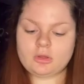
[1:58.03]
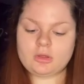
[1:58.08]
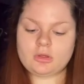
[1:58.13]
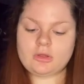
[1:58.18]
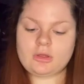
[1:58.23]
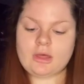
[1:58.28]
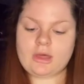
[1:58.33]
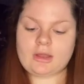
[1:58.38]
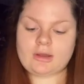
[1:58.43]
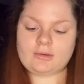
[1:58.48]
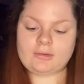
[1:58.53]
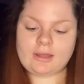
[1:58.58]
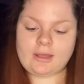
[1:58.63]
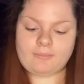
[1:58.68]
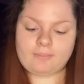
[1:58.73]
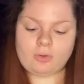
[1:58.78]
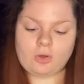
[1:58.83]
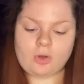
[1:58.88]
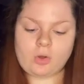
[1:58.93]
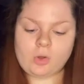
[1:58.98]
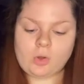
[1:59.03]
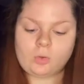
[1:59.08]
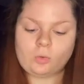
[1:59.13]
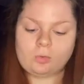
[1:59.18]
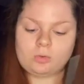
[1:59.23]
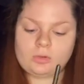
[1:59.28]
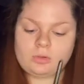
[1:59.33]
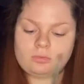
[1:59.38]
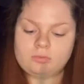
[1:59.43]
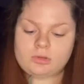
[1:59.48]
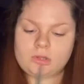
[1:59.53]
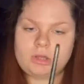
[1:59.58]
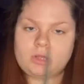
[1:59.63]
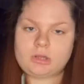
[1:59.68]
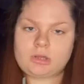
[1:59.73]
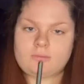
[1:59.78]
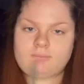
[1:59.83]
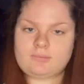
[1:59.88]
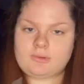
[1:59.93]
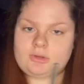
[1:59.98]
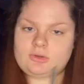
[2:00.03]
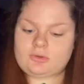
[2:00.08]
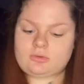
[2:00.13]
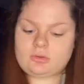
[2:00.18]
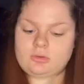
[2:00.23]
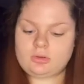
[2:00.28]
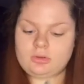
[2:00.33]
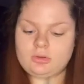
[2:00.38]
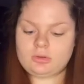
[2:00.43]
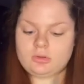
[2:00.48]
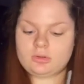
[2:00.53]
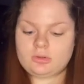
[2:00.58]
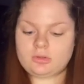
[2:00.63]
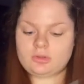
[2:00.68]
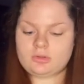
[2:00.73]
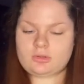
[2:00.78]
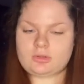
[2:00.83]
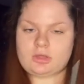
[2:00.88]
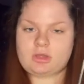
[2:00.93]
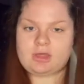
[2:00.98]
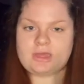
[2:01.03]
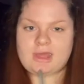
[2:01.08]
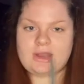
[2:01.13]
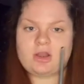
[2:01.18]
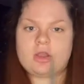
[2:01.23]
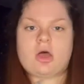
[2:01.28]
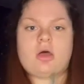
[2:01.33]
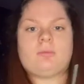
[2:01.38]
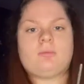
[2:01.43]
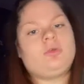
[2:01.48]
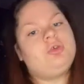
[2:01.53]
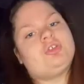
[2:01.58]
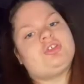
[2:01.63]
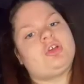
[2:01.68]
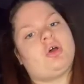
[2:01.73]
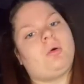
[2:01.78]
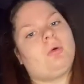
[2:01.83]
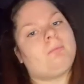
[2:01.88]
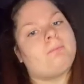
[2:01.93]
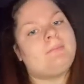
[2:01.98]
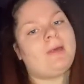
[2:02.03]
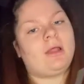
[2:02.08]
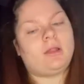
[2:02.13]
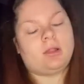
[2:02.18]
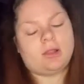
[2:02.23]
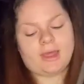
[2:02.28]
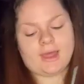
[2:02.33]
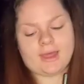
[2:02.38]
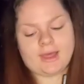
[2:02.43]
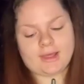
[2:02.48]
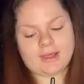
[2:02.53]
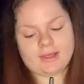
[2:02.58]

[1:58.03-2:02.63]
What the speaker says: and like put a hole in the middle, so you get normal soap, melt it, and